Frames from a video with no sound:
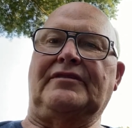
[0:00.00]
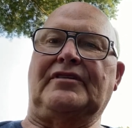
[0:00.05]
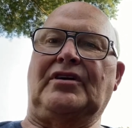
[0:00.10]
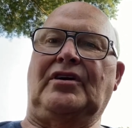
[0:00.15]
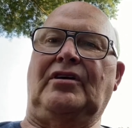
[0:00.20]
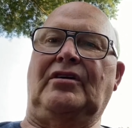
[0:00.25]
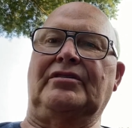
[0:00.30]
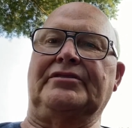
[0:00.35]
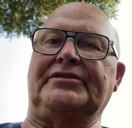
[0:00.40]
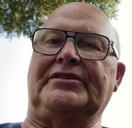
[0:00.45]

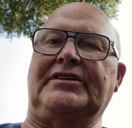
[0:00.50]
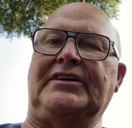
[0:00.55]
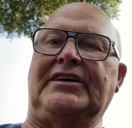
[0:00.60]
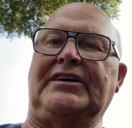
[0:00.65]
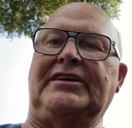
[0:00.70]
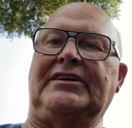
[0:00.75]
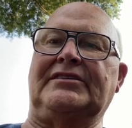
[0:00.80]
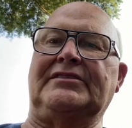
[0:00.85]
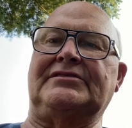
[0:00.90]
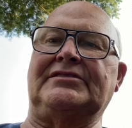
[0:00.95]
called
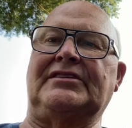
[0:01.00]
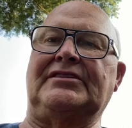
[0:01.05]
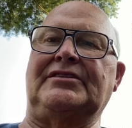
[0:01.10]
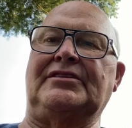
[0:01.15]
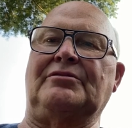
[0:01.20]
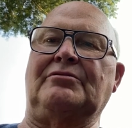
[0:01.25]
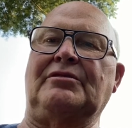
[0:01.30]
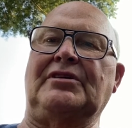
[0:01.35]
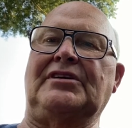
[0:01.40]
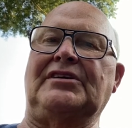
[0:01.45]
today and said
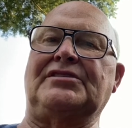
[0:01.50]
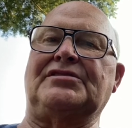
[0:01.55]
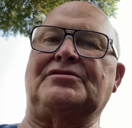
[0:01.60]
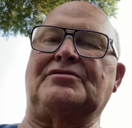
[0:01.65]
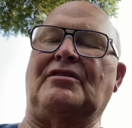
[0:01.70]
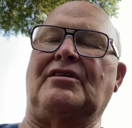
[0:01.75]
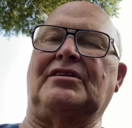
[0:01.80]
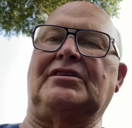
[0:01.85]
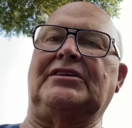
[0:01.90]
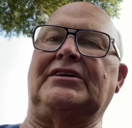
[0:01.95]
they're really
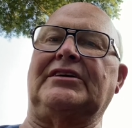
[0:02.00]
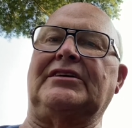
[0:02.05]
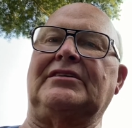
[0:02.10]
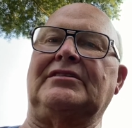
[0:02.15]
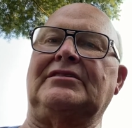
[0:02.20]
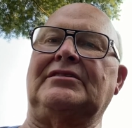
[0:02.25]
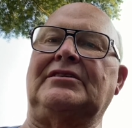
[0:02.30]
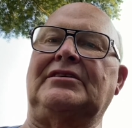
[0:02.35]
struggling